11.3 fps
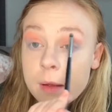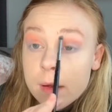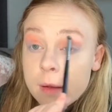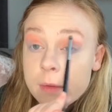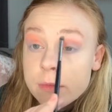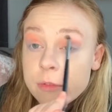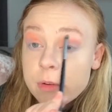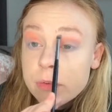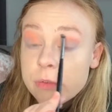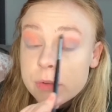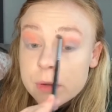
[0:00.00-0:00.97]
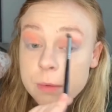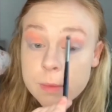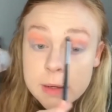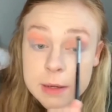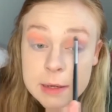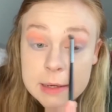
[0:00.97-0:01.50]
just to
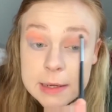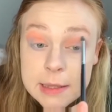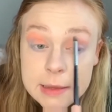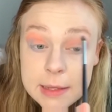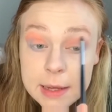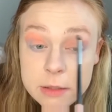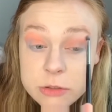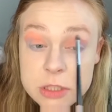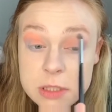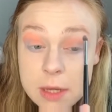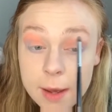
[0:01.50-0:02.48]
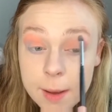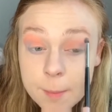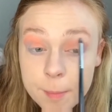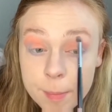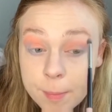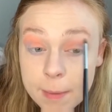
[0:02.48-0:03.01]
clean the edges up
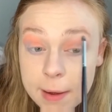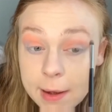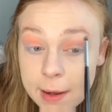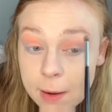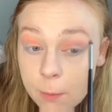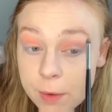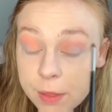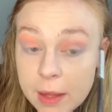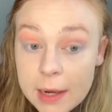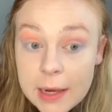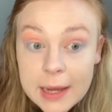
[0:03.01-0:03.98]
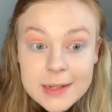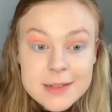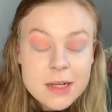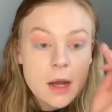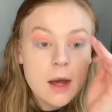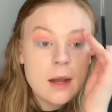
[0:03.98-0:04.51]
with a lighter
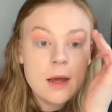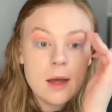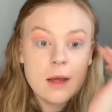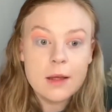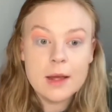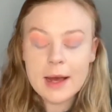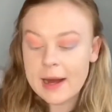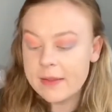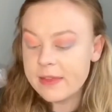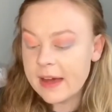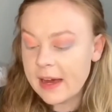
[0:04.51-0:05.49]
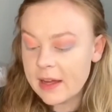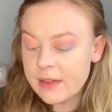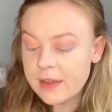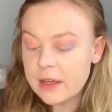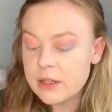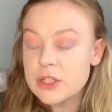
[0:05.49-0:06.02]
colour. And that, I
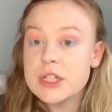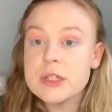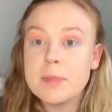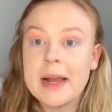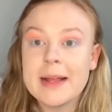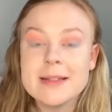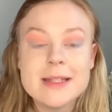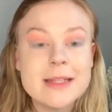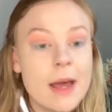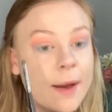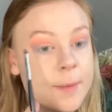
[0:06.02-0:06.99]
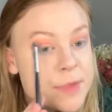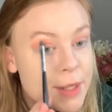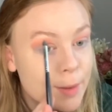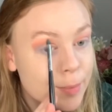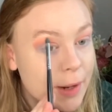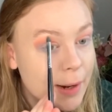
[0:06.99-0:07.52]
think, just blends it up to your
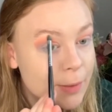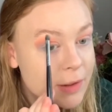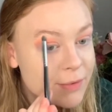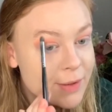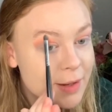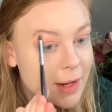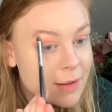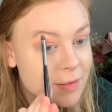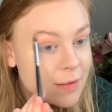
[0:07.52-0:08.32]
brow even nicer.